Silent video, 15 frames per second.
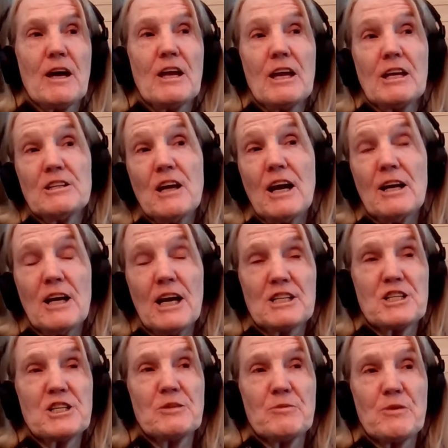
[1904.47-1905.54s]
I
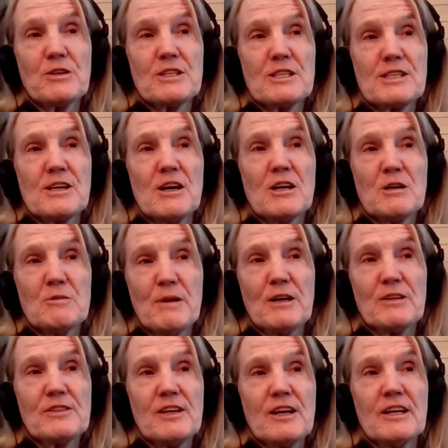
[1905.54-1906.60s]
actually wrote a song
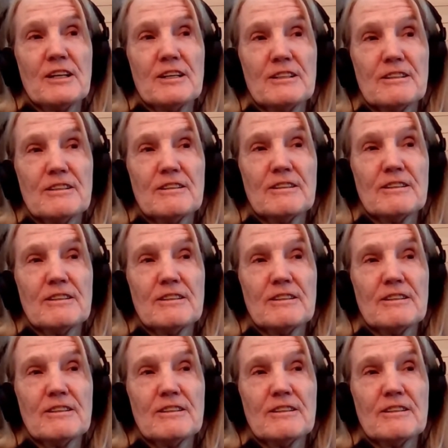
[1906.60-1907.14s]
about that.